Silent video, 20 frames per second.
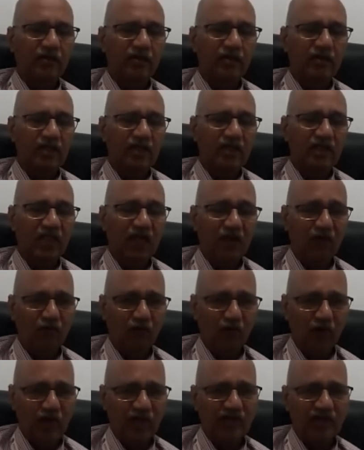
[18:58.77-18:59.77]
sheer
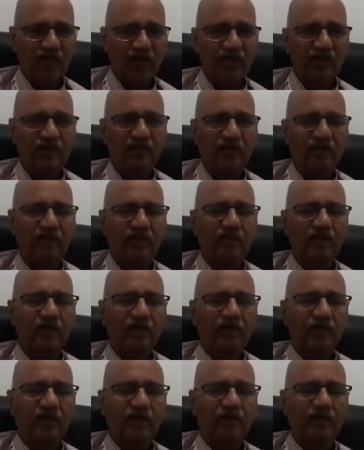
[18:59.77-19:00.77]
wastage
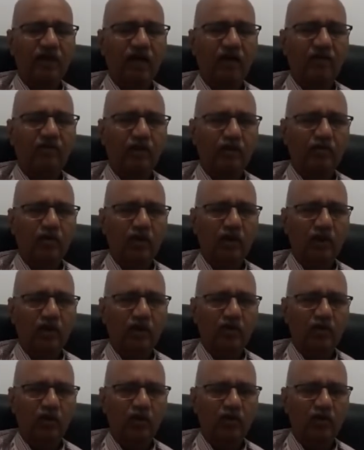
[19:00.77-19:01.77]
of natural
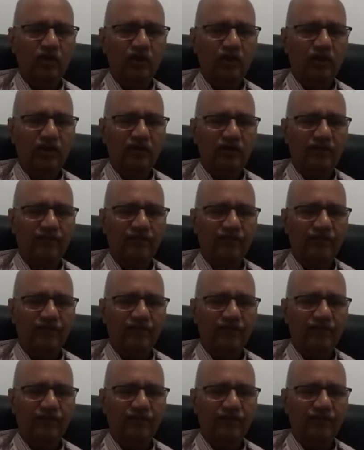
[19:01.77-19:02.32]
resources,